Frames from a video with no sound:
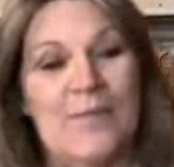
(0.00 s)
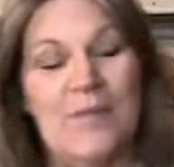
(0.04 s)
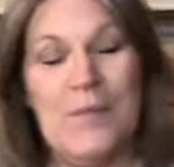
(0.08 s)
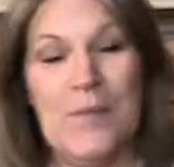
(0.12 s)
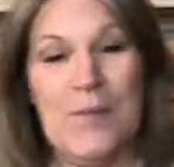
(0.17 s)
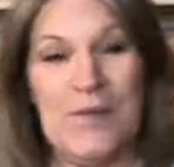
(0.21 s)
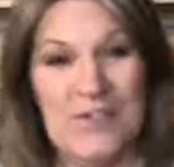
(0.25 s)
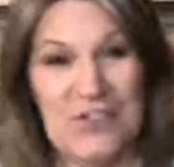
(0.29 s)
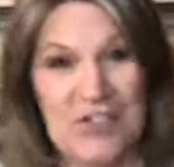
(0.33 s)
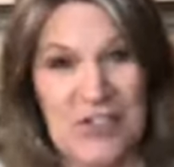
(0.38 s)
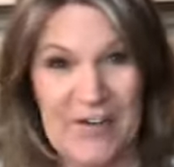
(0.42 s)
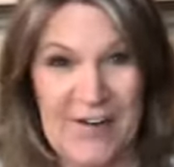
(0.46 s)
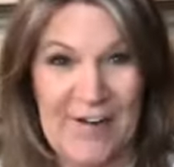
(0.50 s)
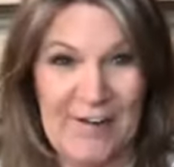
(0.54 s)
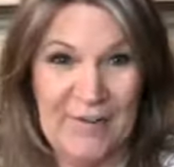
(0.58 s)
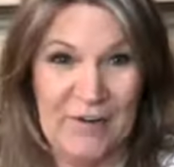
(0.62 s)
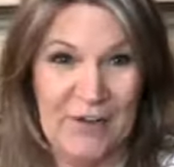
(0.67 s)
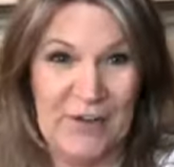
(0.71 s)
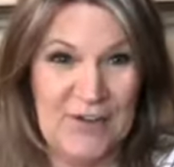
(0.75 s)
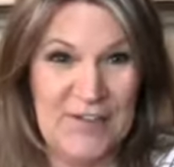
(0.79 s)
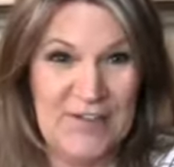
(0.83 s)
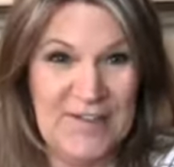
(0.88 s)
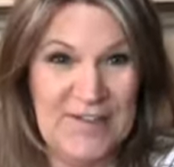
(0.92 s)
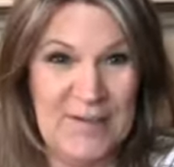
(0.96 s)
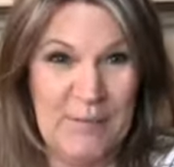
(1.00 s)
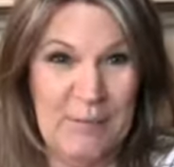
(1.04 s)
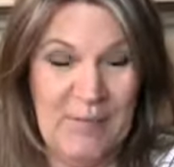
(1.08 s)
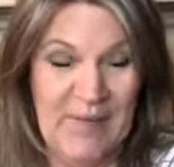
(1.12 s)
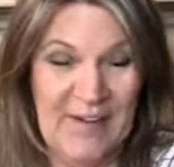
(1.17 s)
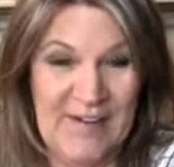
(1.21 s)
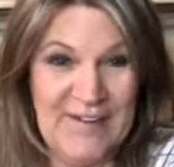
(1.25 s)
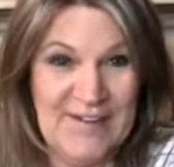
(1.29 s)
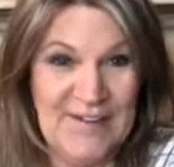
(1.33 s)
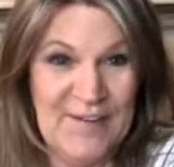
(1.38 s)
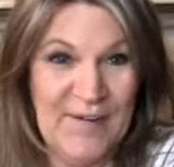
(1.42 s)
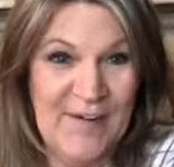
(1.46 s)
put you down here just a
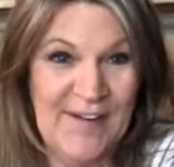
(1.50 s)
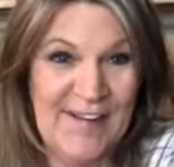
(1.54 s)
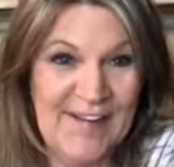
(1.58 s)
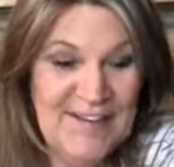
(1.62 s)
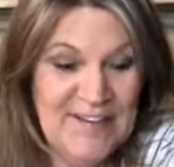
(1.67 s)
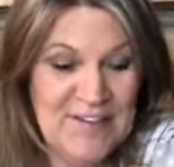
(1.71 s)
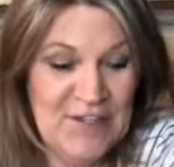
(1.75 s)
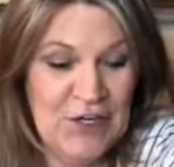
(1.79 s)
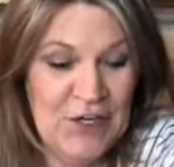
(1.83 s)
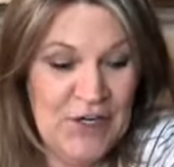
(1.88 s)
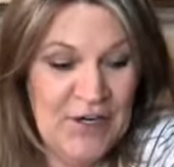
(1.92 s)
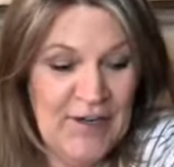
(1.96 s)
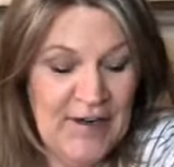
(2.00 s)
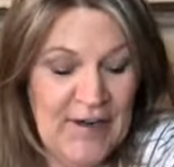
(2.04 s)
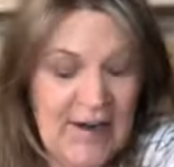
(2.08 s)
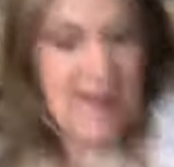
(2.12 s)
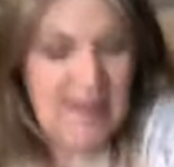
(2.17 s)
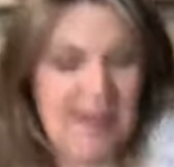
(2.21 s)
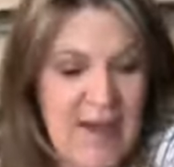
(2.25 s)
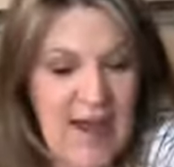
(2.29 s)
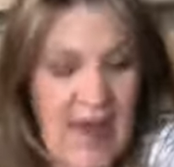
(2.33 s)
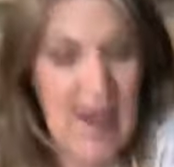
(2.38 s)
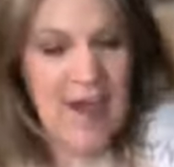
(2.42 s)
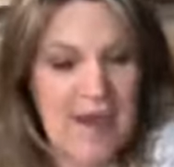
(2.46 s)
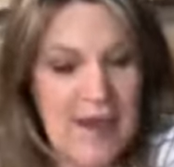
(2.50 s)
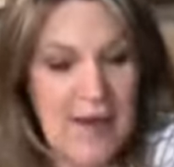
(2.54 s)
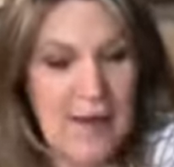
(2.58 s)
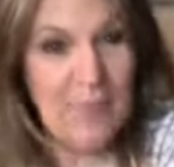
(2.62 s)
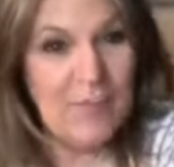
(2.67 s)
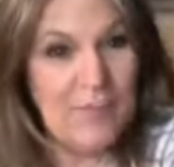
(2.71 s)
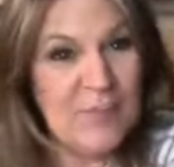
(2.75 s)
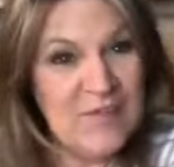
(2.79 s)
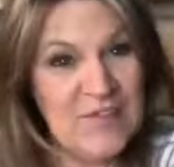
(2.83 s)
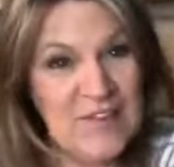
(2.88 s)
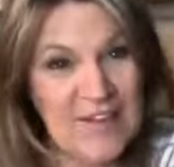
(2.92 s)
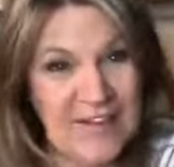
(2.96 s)
bit until I get started.
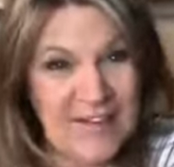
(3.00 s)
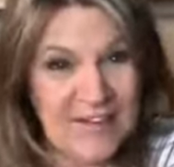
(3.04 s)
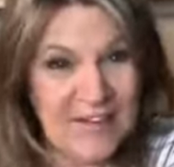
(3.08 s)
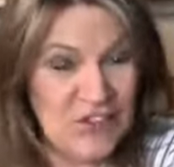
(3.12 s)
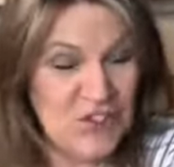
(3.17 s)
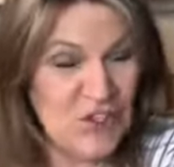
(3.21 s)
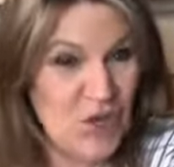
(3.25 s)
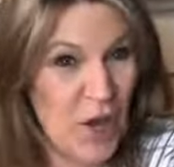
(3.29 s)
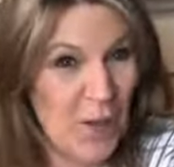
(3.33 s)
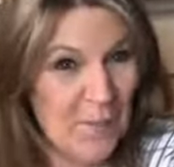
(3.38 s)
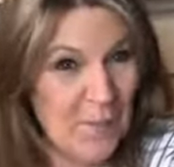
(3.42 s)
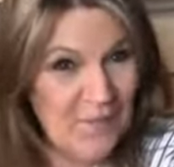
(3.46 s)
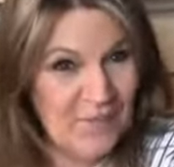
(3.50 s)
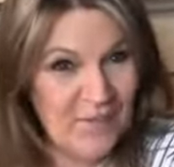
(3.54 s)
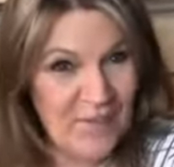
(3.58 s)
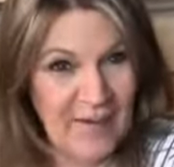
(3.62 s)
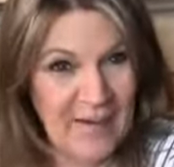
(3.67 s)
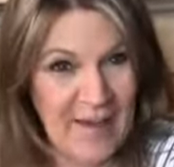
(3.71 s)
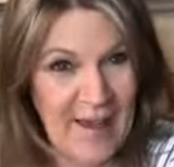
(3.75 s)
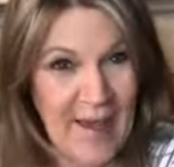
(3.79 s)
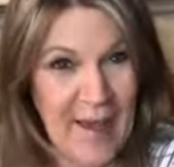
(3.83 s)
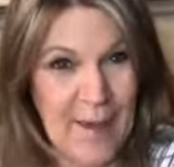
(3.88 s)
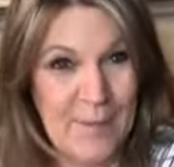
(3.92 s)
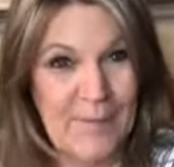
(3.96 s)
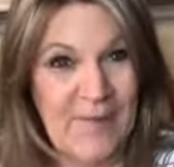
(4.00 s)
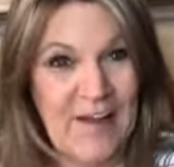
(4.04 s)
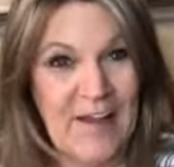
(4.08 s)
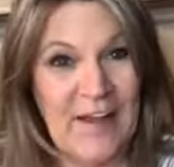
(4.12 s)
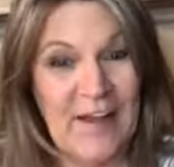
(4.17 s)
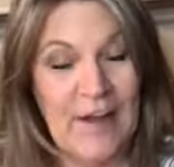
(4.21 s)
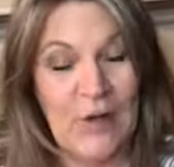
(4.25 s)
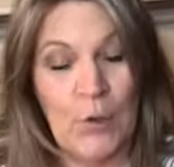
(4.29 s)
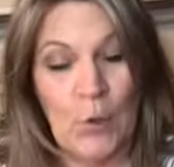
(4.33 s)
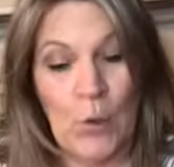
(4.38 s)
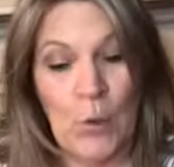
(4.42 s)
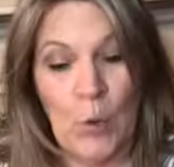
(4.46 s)
It's like the top of a
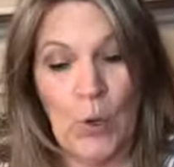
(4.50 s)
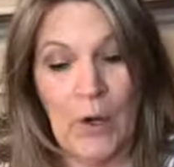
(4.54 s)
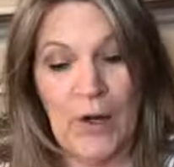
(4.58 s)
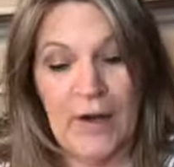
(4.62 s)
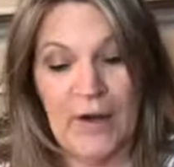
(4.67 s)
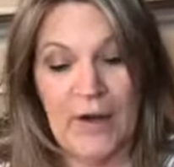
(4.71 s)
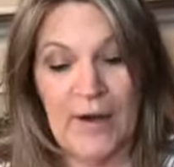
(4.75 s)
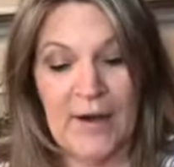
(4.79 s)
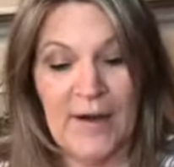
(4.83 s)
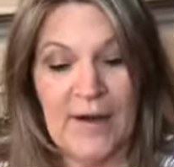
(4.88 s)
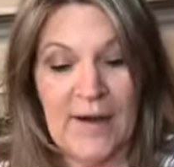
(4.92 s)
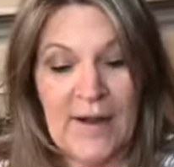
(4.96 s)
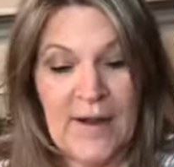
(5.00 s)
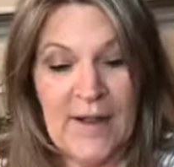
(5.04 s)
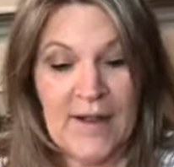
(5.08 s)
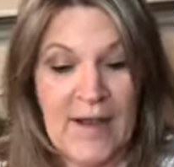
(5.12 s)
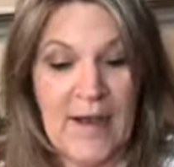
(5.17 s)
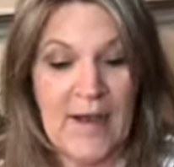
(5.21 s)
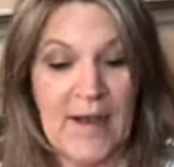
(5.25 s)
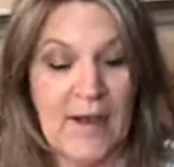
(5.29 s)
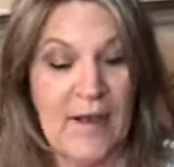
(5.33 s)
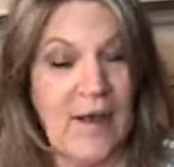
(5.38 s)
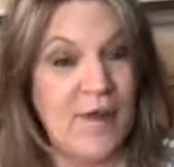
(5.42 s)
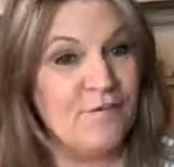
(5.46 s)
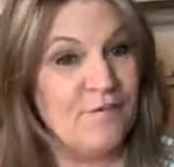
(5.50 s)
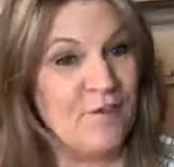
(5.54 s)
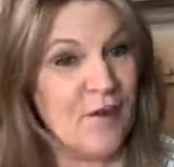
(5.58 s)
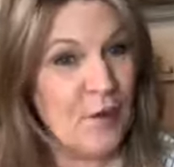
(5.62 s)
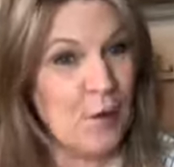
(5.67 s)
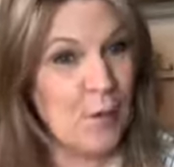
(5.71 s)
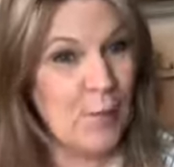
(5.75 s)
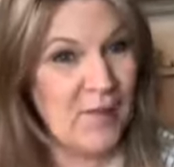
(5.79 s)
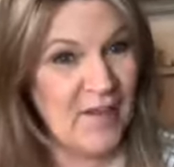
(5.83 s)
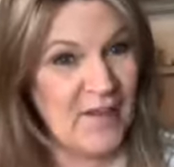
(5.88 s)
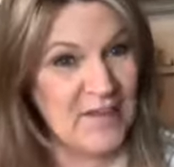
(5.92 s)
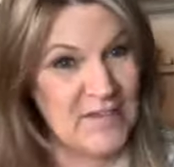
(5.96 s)
cabinet, or a
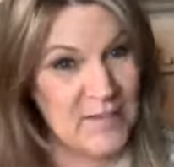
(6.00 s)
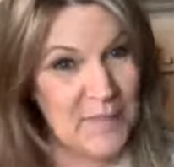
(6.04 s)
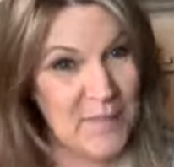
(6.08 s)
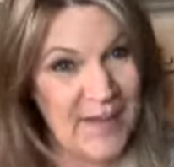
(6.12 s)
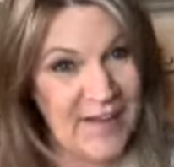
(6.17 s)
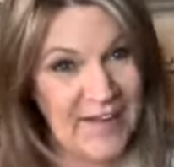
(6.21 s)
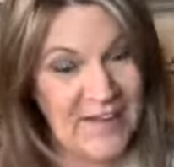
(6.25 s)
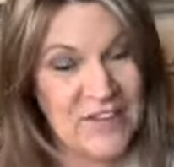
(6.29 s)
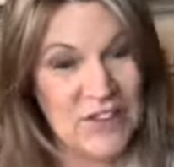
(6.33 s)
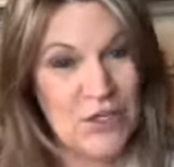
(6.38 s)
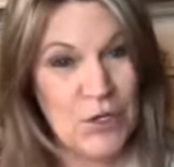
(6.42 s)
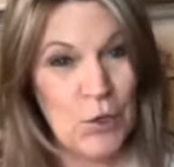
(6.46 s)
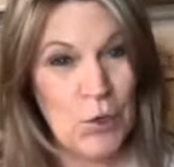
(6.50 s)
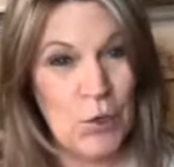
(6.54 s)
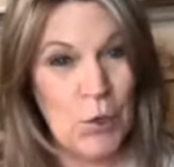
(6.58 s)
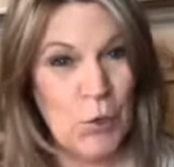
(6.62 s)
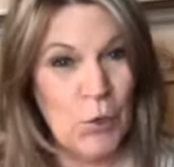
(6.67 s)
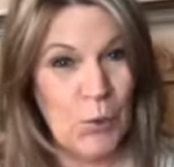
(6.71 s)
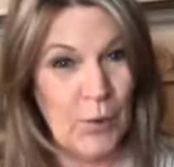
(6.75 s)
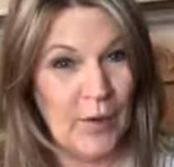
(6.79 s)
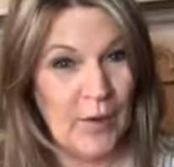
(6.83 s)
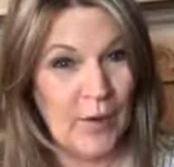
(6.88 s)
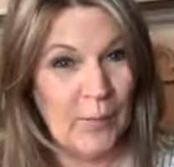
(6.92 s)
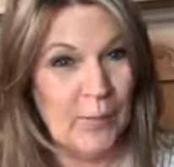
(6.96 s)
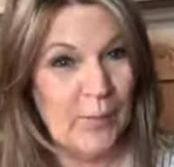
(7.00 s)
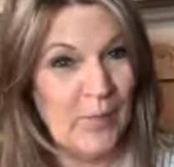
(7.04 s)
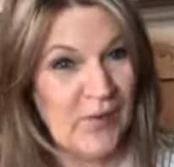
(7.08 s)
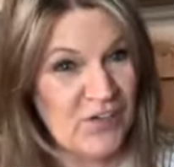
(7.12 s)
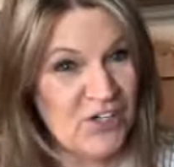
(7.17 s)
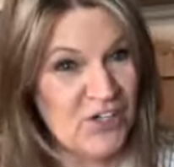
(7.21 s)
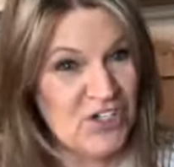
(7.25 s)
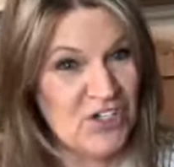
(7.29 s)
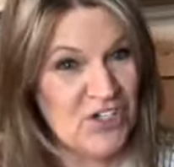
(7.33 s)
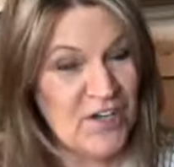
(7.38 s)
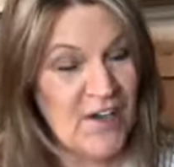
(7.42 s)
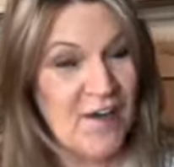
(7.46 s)
fireplace mantle, or a
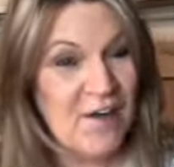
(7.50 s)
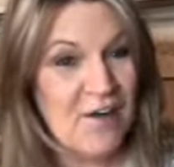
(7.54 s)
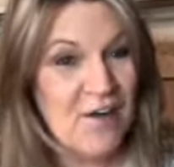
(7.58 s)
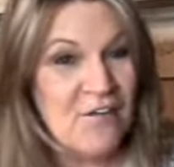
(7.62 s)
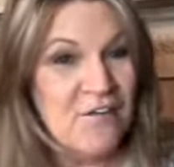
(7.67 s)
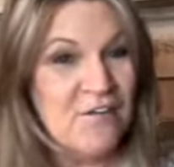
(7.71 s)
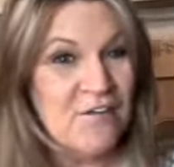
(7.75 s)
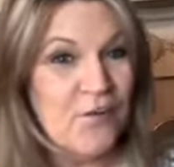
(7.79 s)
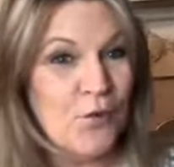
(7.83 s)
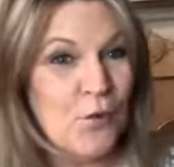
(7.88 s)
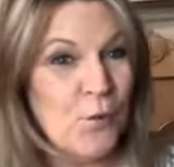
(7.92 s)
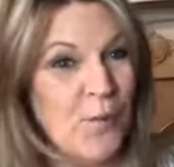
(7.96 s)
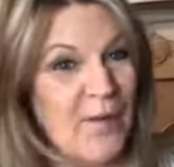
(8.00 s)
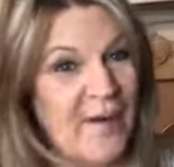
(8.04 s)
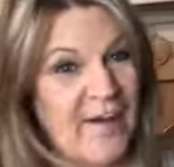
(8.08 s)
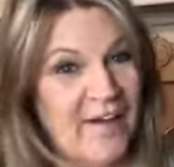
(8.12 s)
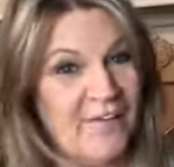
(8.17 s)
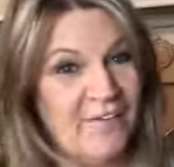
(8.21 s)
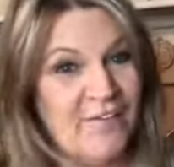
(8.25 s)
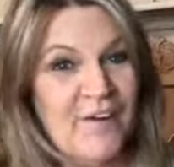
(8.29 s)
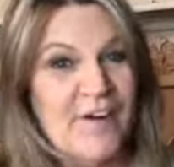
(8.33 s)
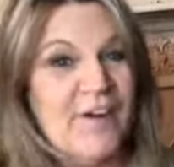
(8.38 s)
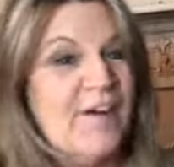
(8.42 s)
bookshelf, or whatever.